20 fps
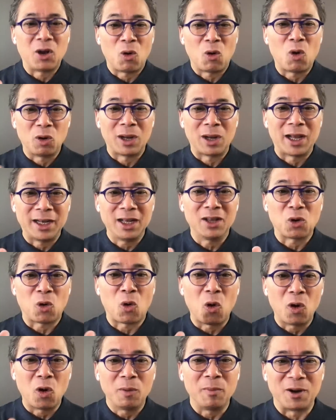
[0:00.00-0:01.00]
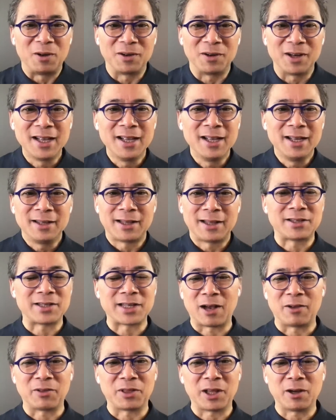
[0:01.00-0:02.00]
or any other hormone that's
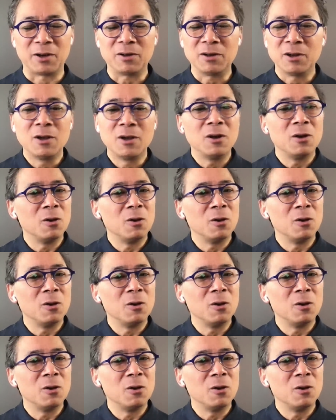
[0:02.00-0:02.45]
out there.